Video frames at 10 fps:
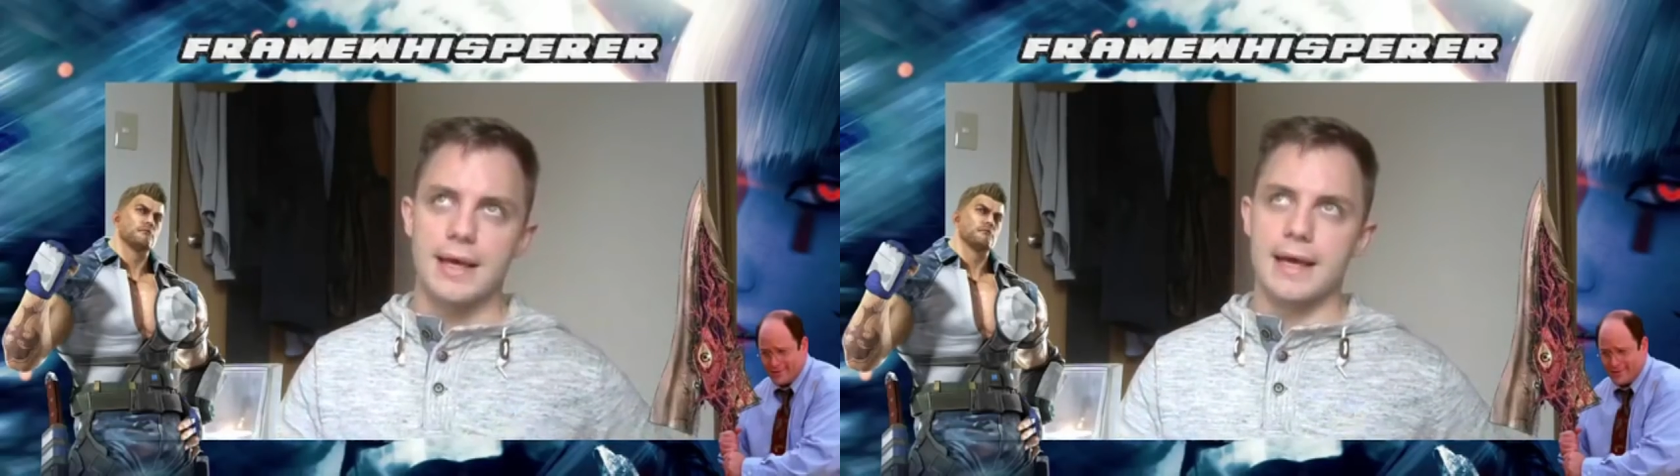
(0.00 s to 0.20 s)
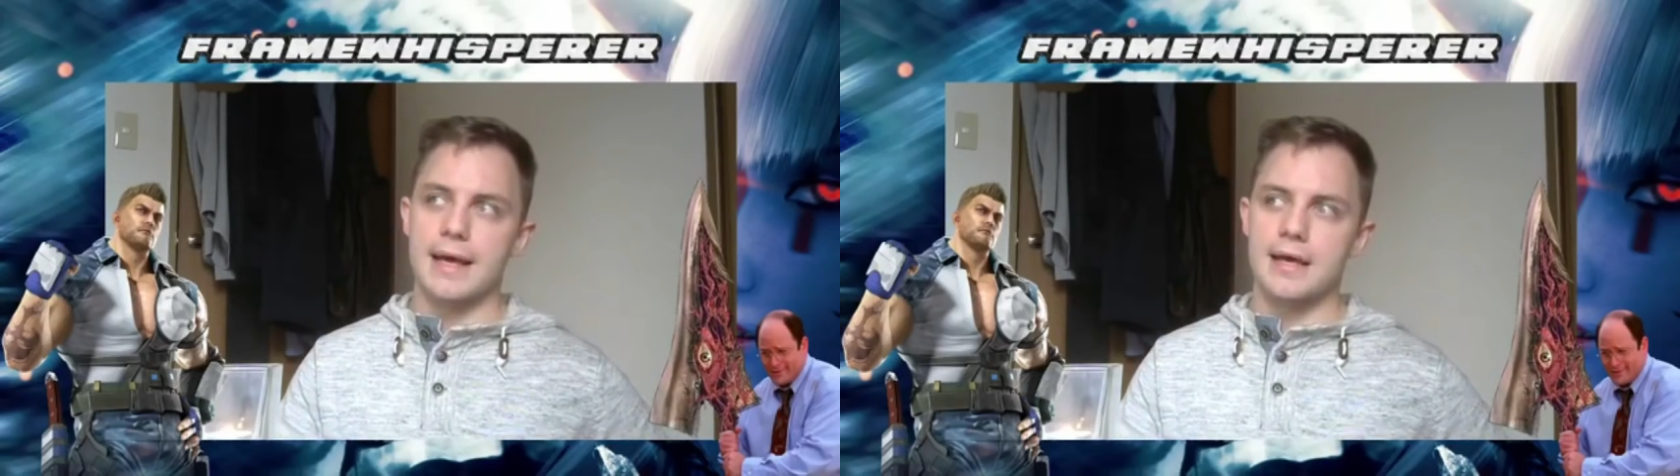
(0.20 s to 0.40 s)

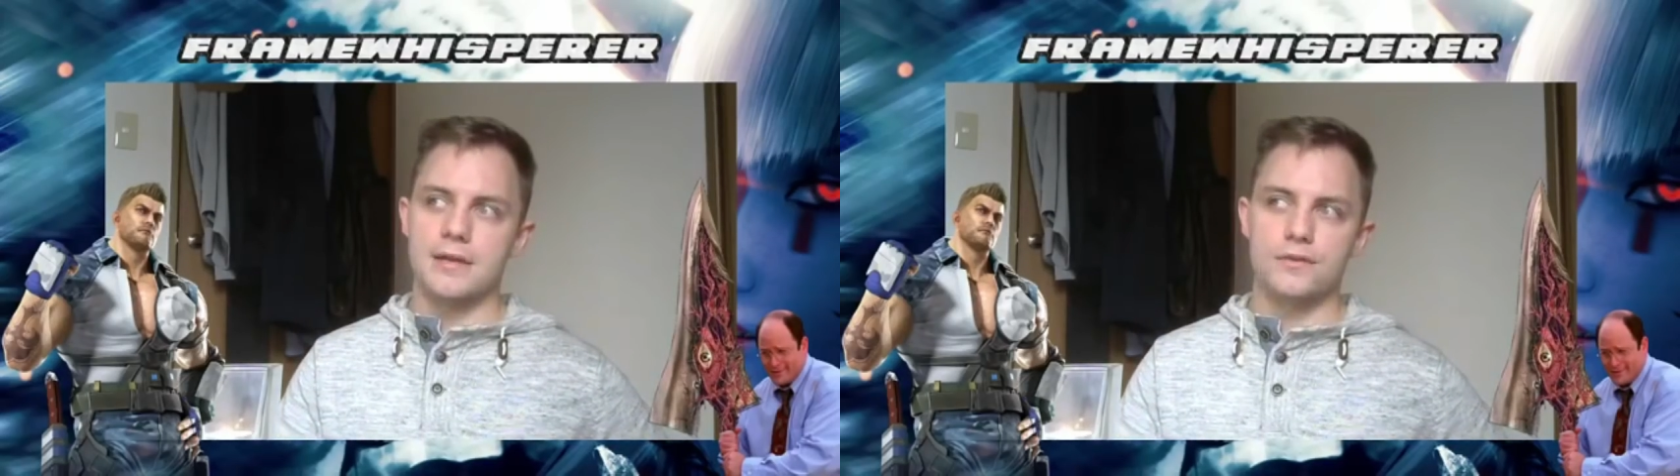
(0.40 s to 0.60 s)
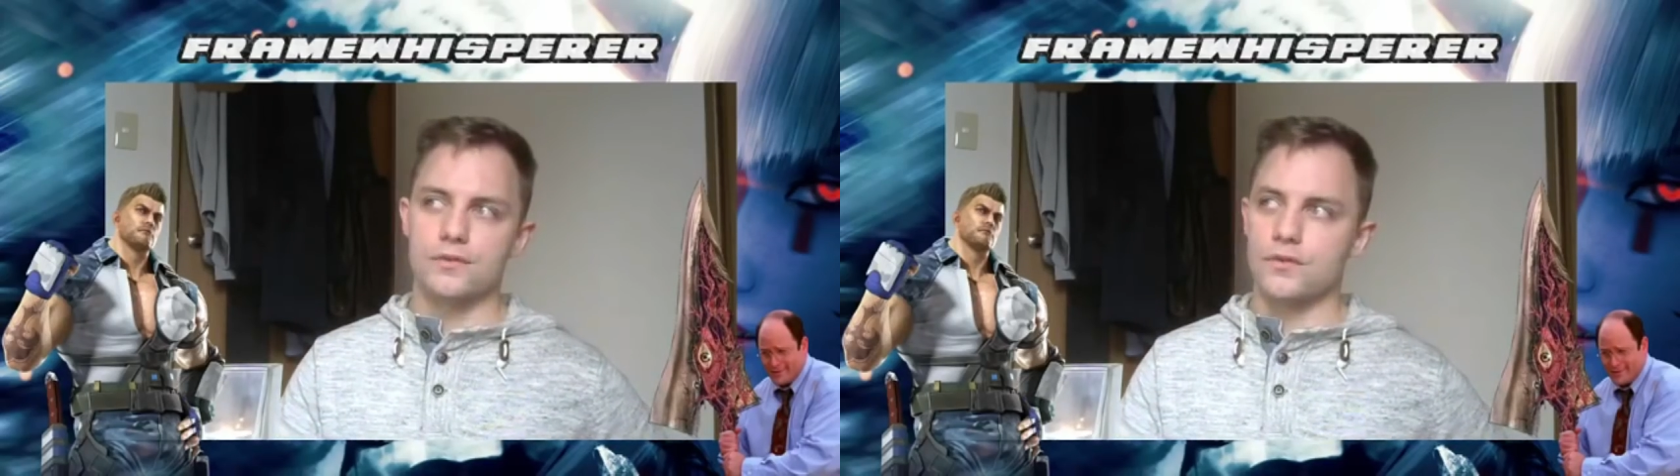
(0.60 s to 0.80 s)

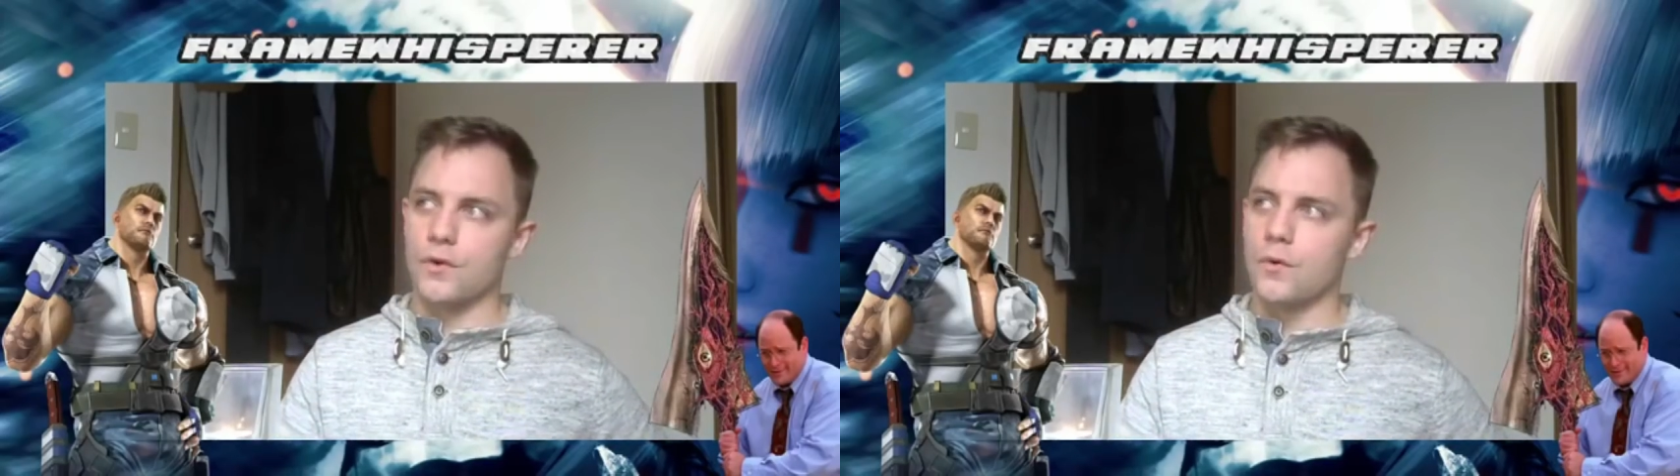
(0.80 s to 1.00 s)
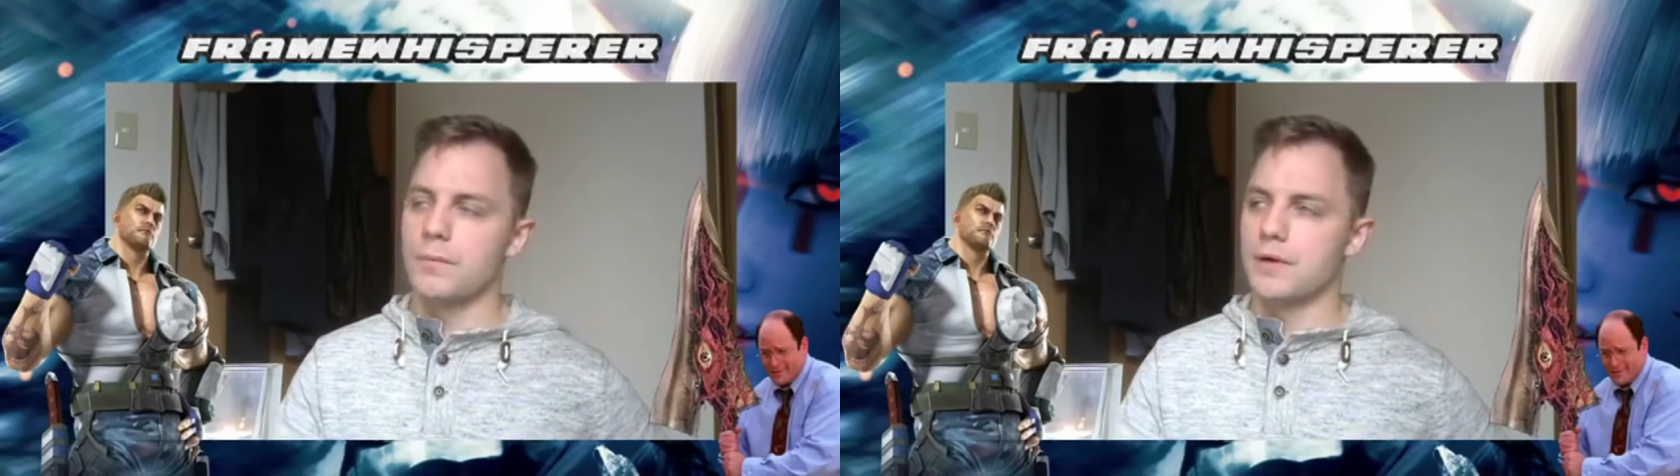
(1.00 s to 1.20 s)
it's
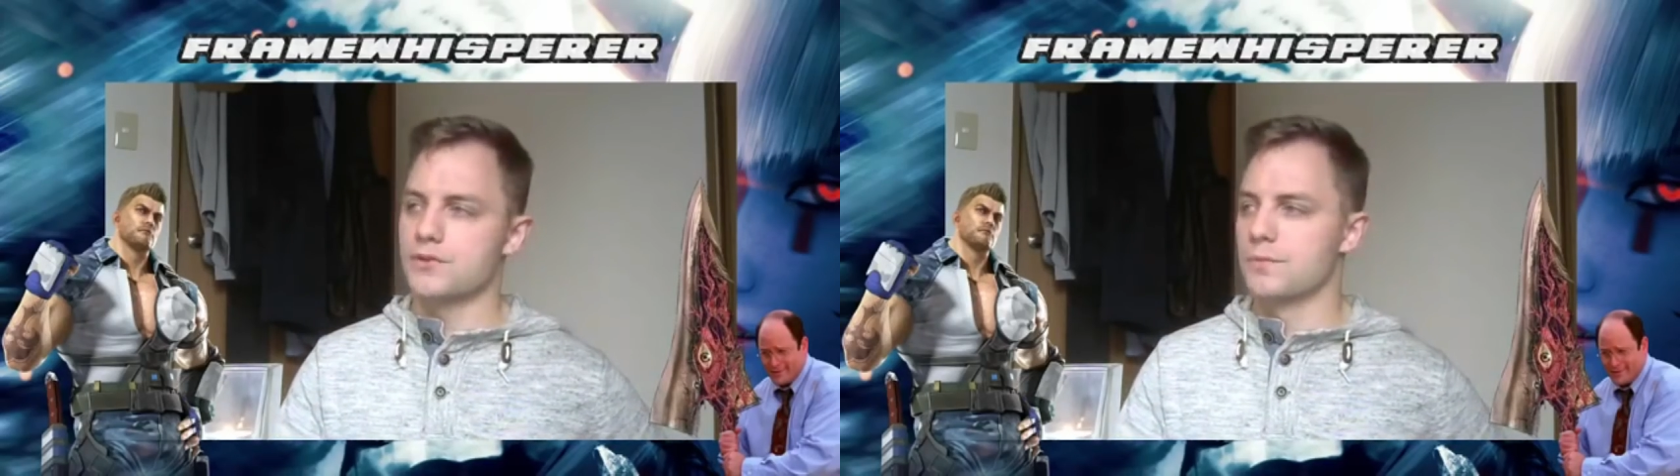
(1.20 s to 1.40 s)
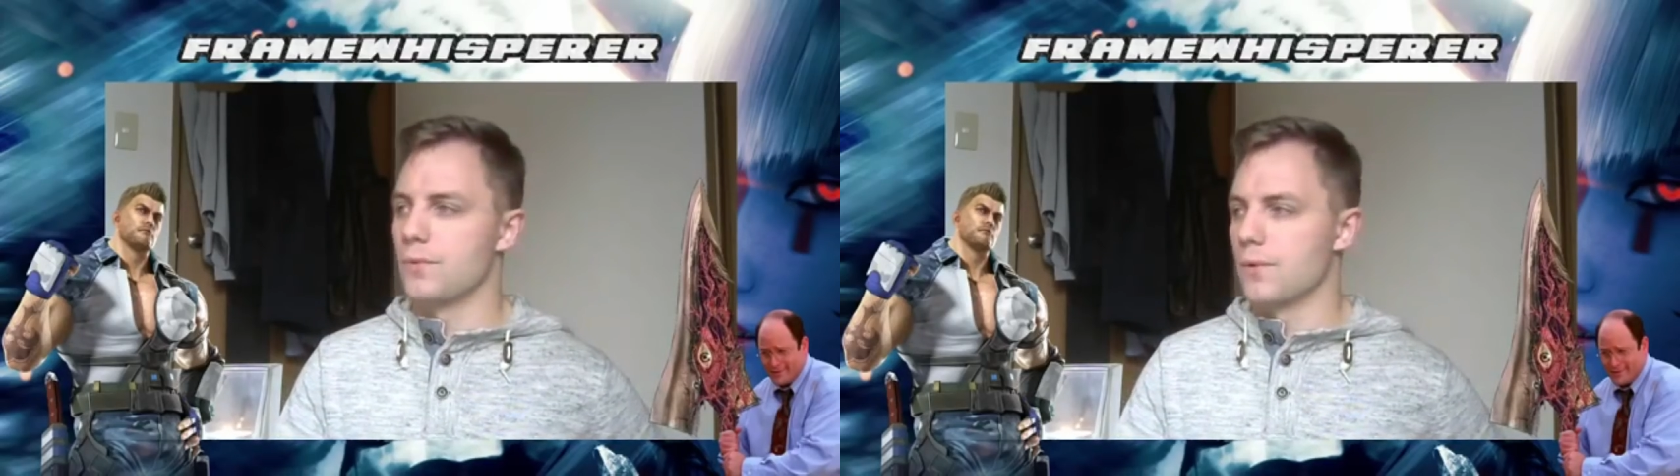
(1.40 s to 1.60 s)
so
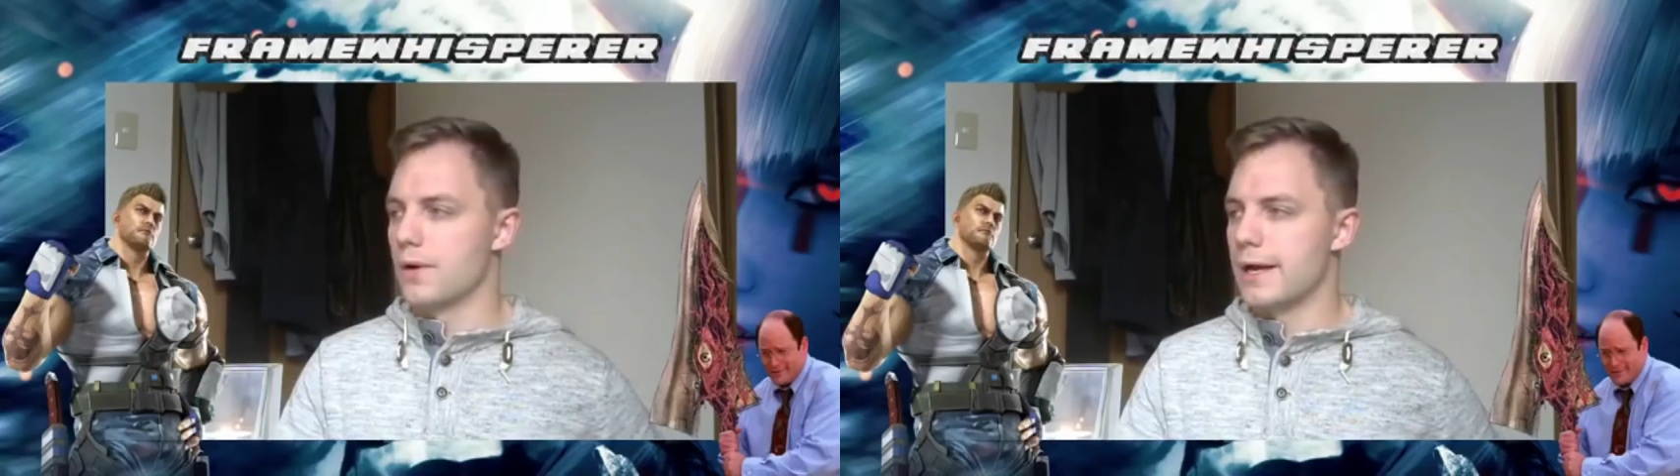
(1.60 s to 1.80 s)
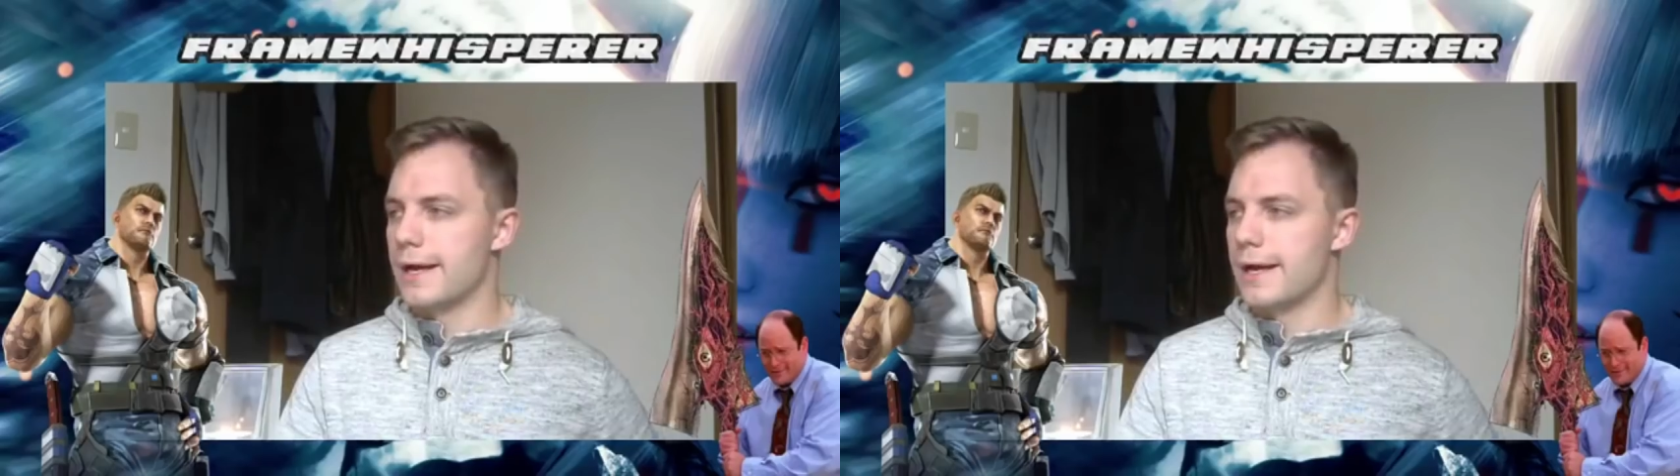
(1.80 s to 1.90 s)
much more